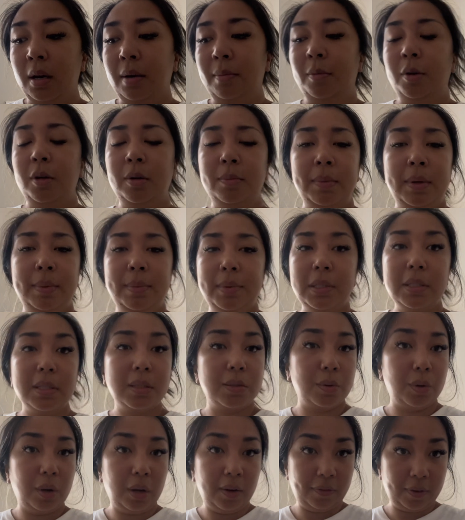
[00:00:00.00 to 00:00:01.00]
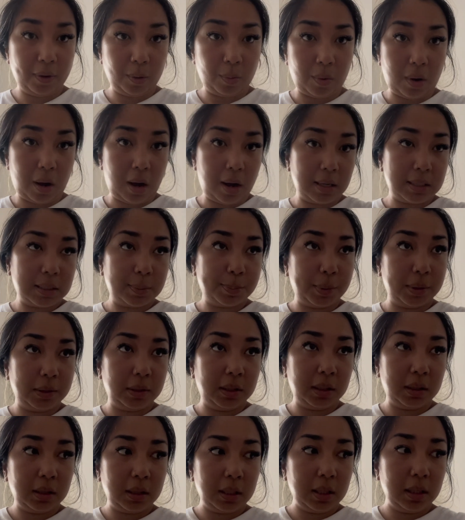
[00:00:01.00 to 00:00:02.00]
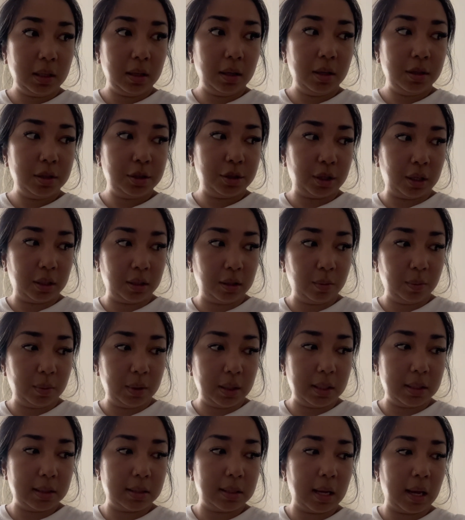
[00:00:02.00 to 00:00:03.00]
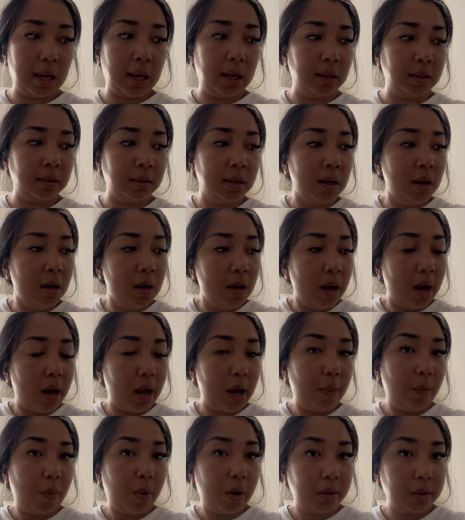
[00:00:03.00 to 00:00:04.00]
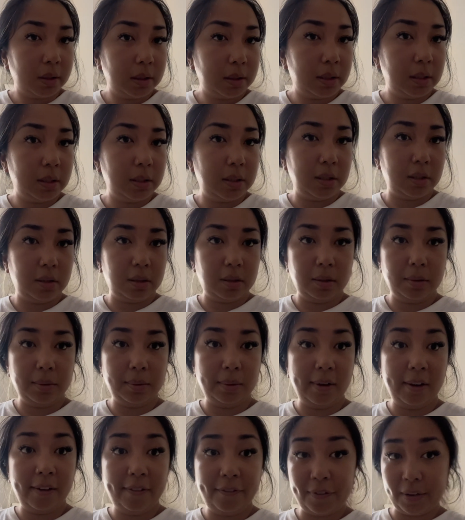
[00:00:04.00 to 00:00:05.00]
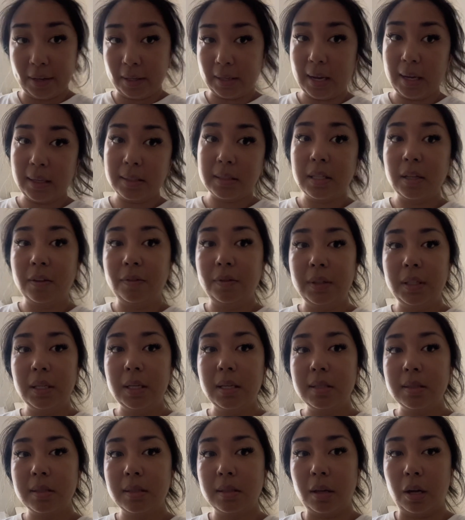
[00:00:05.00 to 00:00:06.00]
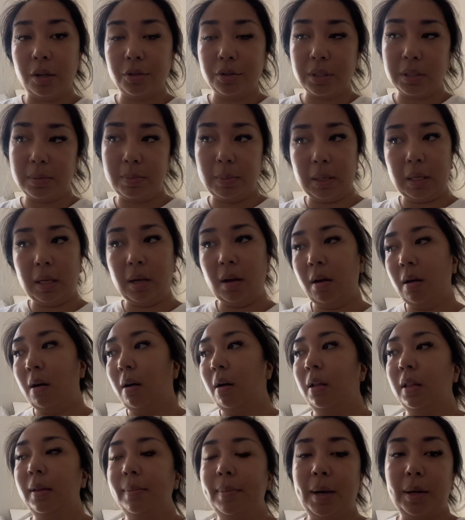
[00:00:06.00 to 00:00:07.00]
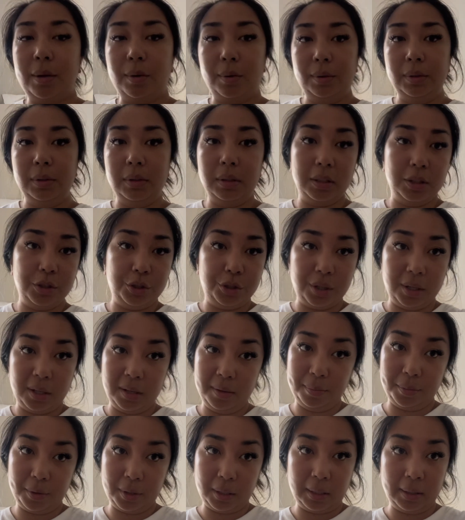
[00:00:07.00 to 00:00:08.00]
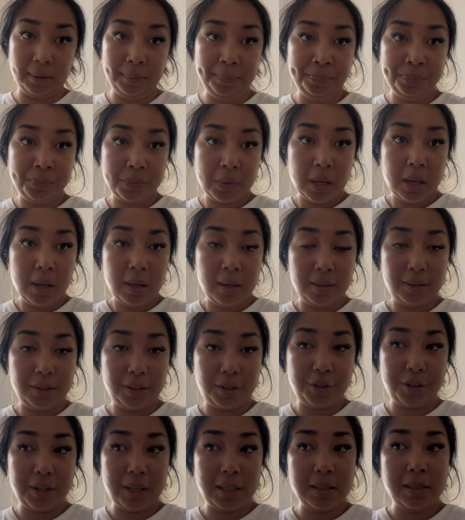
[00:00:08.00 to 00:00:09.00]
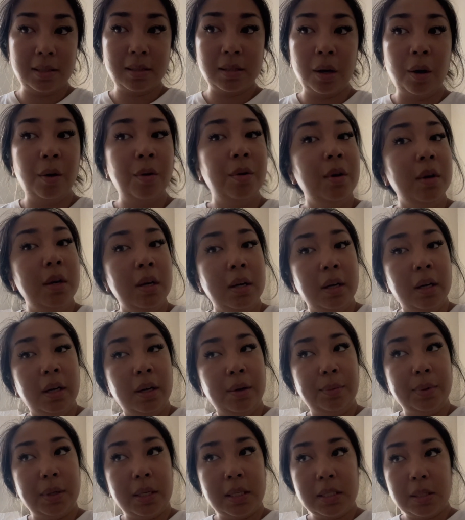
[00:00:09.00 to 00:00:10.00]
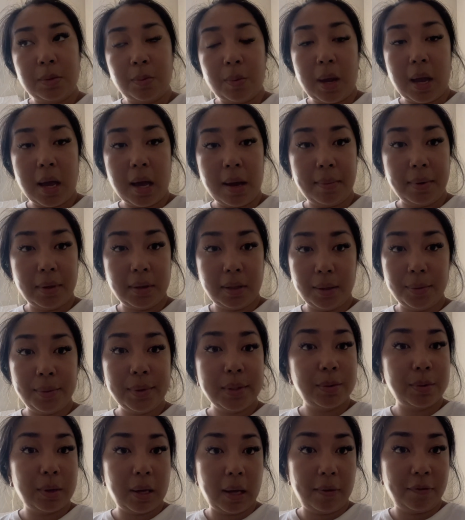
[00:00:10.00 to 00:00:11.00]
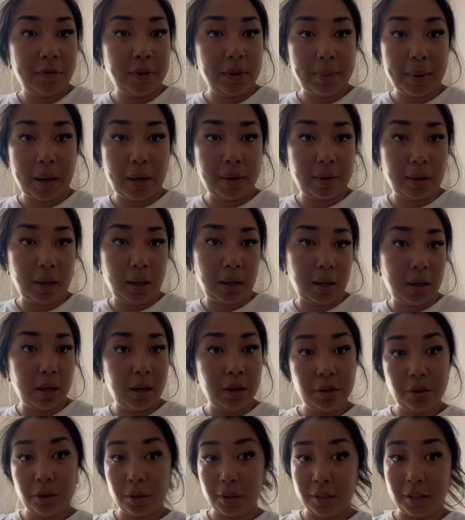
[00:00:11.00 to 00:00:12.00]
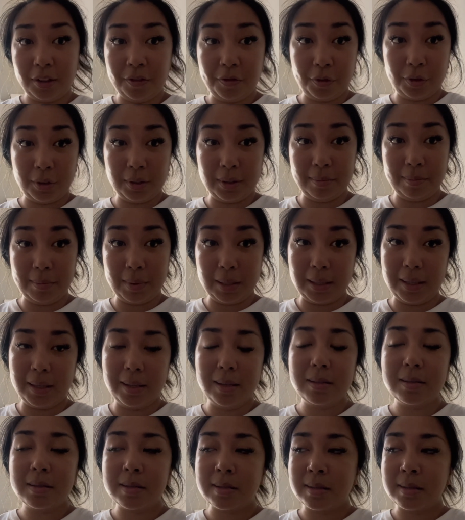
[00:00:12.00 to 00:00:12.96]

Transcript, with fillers: or maybe just going for walks, but nothing strenuous. And I wanted to do fun activities, not just make it all about going to the gym or the grease. So we swam, I think we swam for about like 30-40 minutes,